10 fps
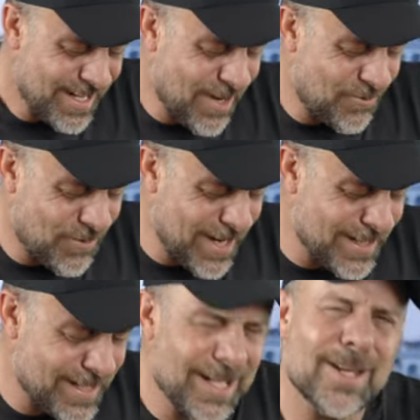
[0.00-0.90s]
Now
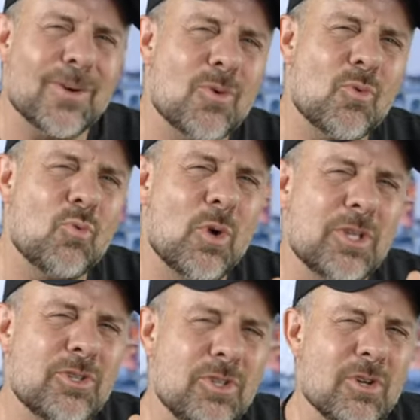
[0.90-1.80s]
friends,
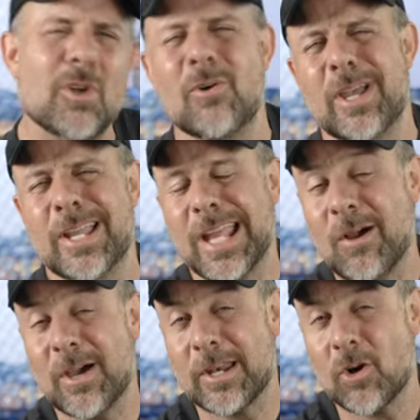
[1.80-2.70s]
when you go heading
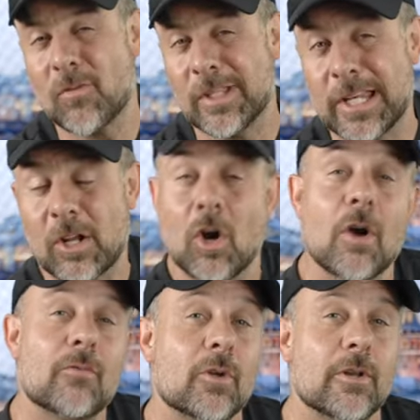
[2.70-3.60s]
out on an overlanding
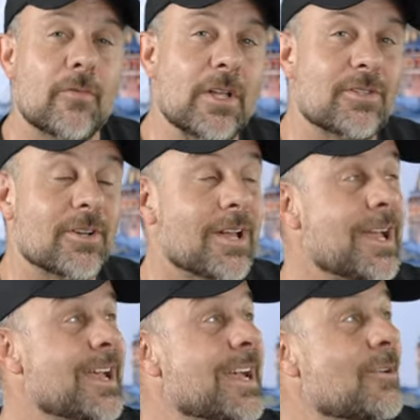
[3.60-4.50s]
off-road adventure,
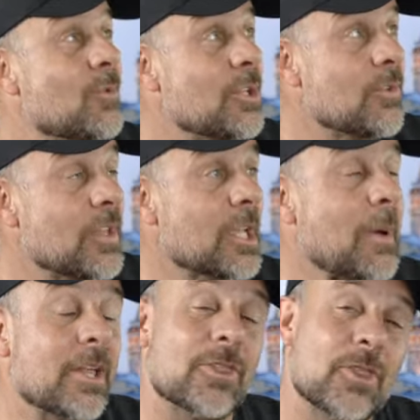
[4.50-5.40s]
when you think
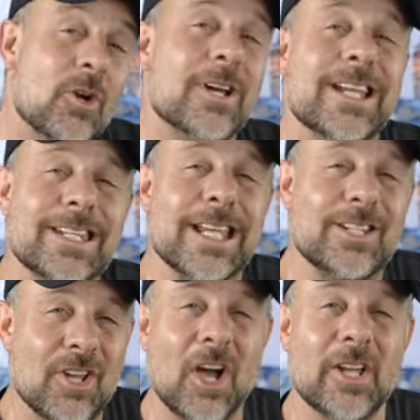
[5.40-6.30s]
about it, there is a
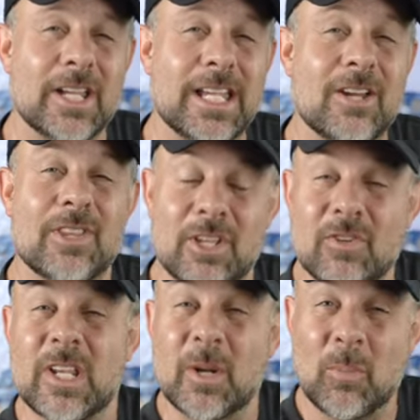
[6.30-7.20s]
ton of gear that you
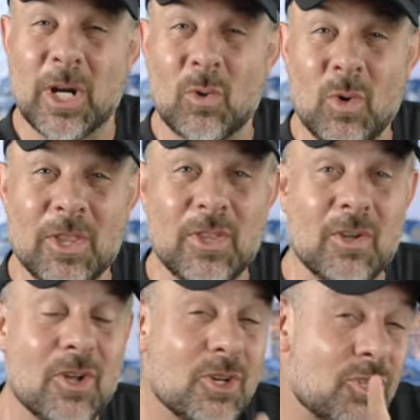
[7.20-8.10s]
need to bring with
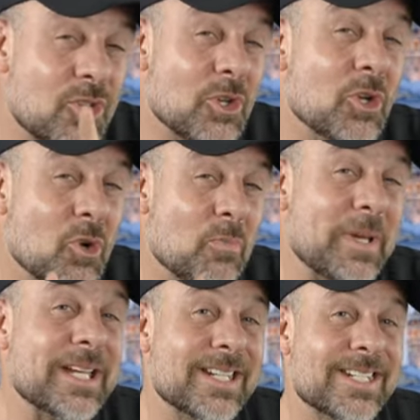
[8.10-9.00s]
you to
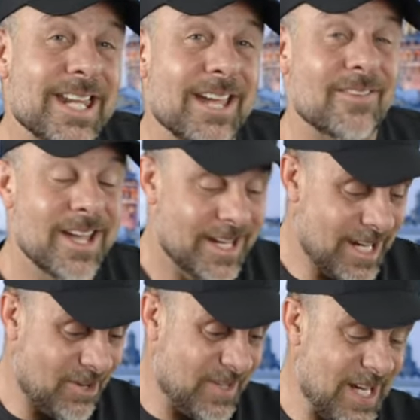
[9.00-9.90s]
be safe.
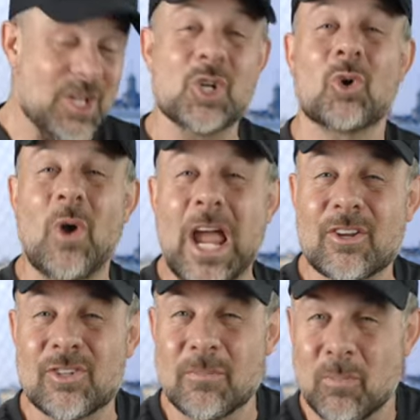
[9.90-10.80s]
Now you need
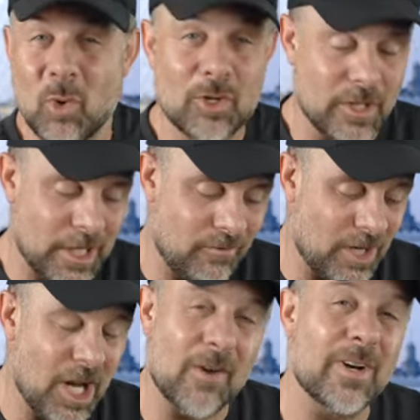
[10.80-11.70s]
traction boards, you need
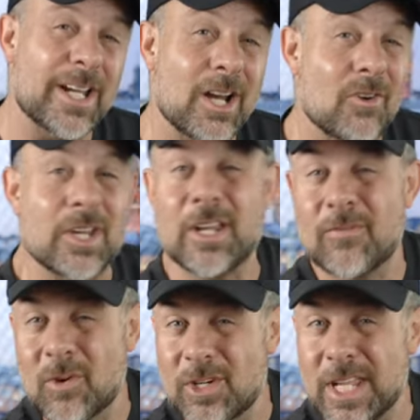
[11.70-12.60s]
recovery gear, you need
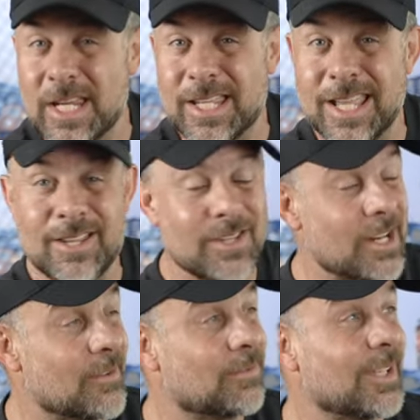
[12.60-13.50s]
first aid kit, you
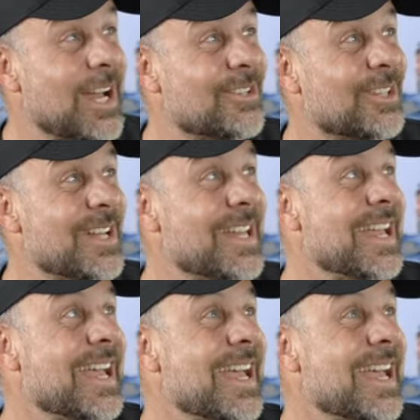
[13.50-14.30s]
need a flashlight,